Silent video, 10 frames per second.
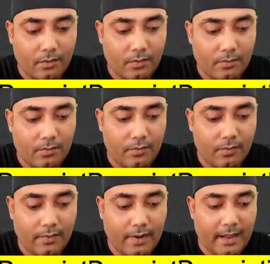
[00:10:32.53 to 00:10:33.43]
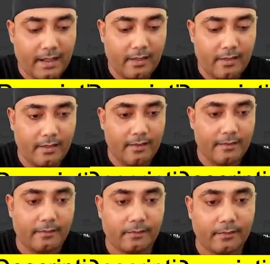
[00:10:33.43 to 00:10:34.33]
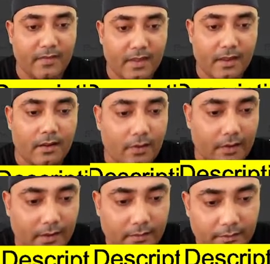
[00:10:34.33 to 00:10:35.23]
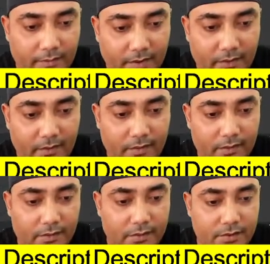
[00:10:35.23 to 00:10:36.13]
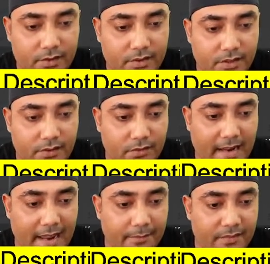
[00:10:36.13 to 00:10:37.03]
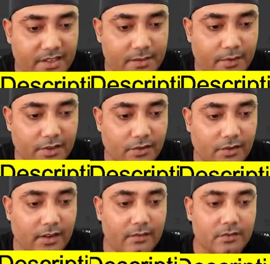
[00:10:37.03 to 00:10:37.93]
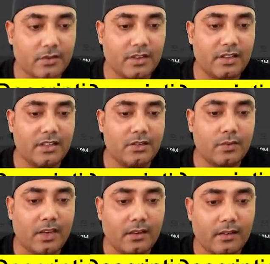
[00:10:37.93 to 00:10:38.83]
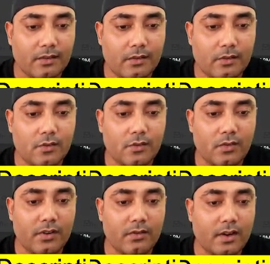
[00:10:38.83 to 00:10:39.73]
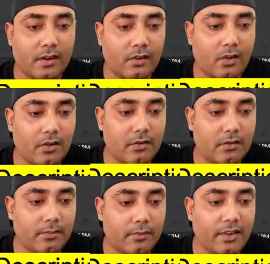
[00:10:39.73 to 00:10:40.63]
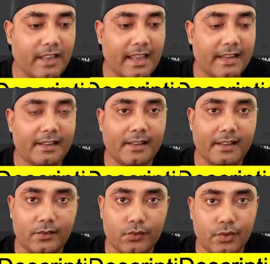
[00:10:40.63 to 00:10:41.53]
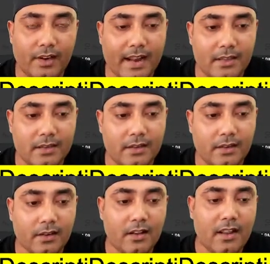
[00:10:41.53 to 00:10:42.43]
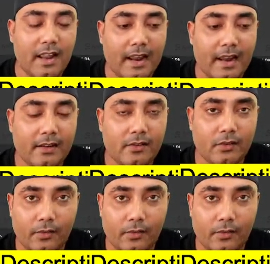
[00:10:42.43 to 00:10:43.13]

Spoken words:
profile. Okay, you just need to type this much. Okay, so in this way you are not putting any link to your answer. And the